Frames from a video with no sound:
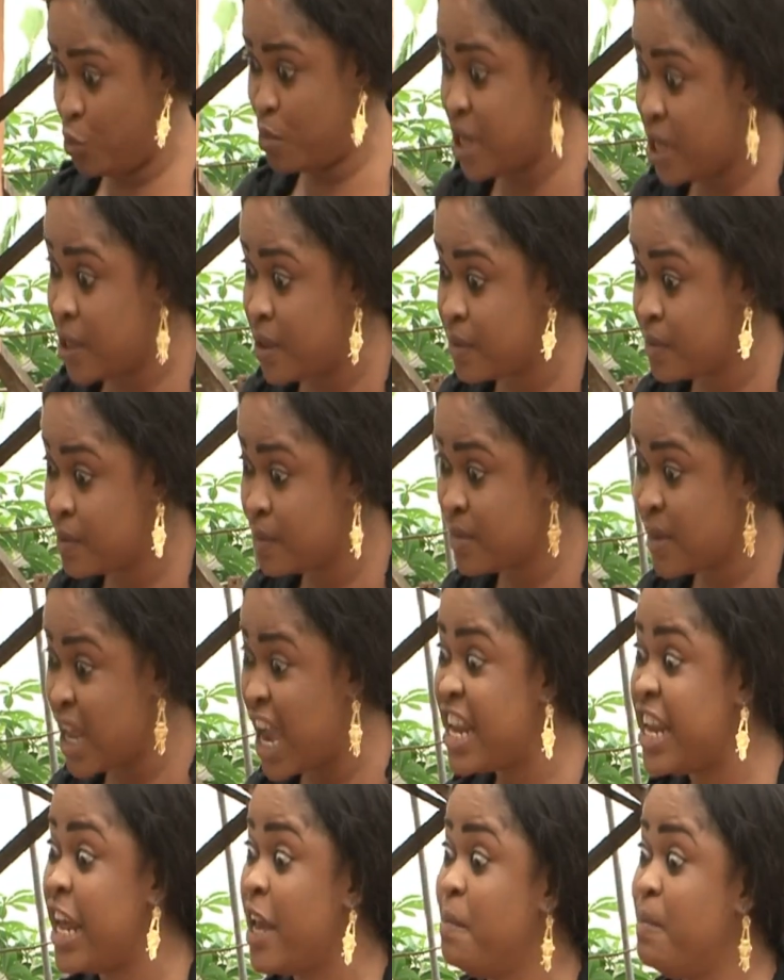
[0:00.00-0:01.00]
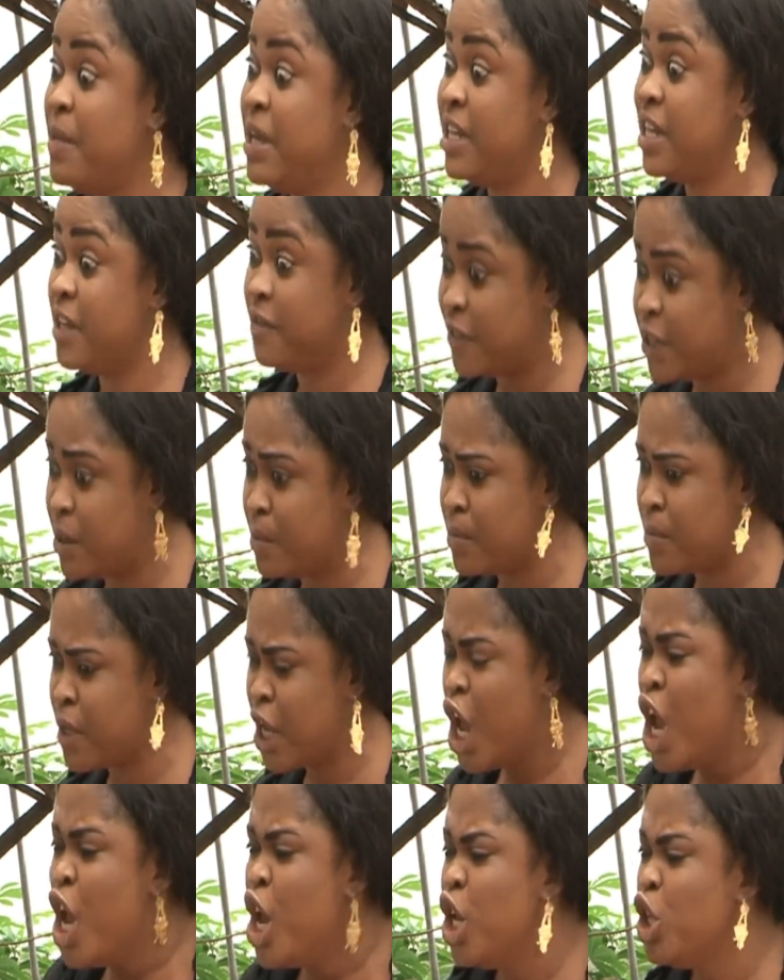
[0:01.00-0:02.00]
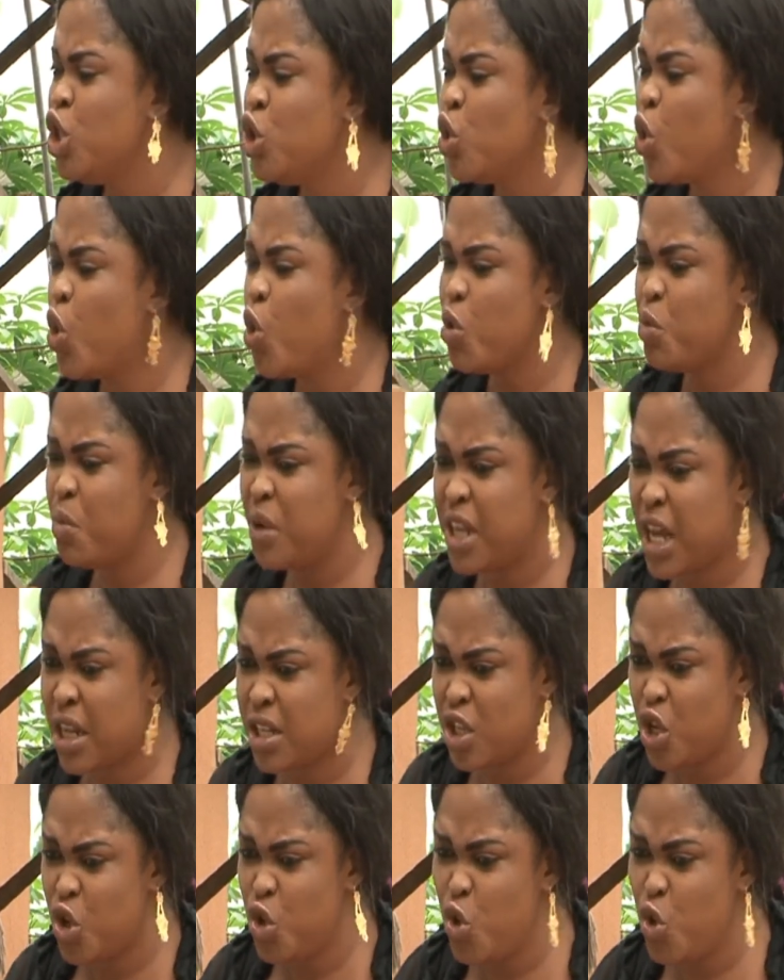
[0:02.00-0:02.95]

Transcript: to me, and I believed him. He told me that